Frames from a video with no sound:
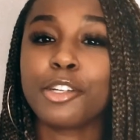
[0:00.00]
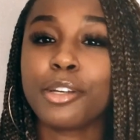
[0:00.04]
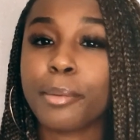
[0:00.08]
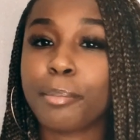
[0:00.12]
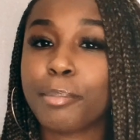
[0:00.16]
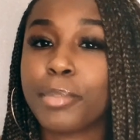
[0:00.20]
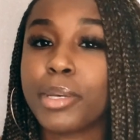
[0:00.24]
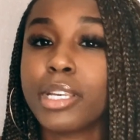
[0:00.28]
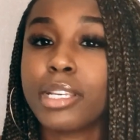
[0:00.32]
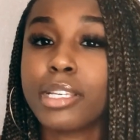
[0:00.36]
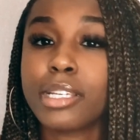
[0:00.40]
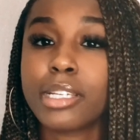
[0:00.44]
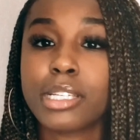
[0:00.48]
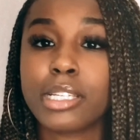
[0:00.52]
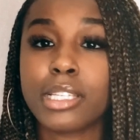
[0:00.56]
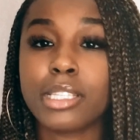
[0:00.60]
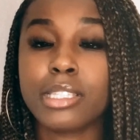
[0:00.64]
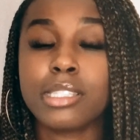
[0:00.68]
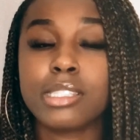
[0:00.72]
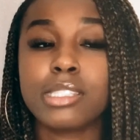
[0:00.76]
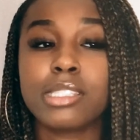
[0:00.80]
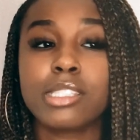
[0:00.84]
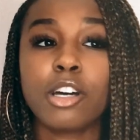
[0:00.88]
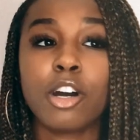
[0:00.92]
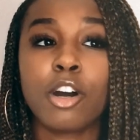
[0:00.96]

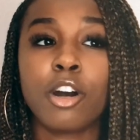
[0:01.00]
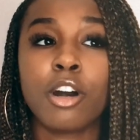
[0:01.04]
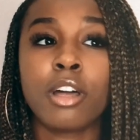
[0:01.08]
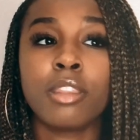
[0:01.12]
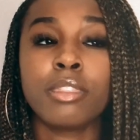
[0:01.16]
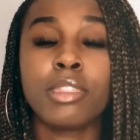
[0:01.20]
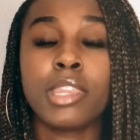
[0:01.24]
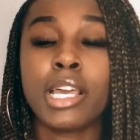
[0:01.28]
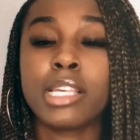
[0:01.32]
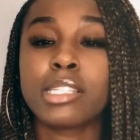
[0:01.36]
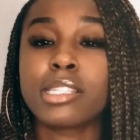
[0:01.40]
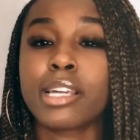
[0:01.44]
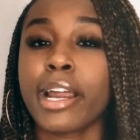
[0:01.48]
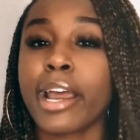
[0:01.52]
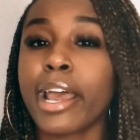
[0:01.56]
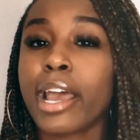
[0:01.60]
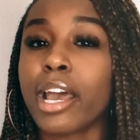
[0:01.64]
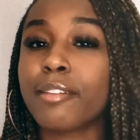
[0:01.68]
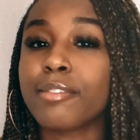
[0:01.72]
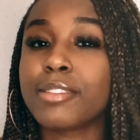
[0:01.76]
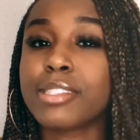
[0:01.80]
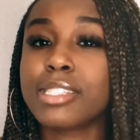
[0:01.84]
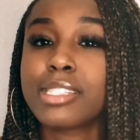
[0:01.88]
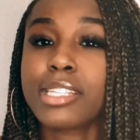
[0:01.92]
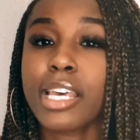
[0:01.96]
opinions on things that I
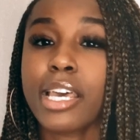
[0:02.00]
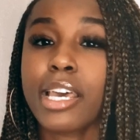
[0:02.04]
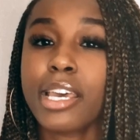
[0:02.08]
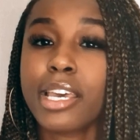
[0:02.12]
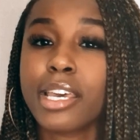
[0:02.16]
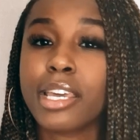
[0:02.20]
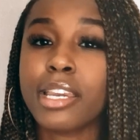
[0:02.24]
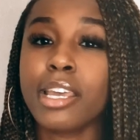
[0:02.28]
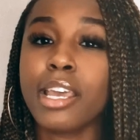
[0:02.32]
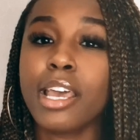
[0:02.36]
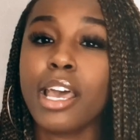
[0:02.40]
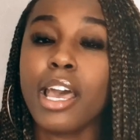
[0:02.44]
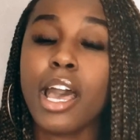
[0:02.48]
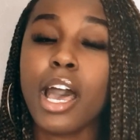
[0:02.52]
have said,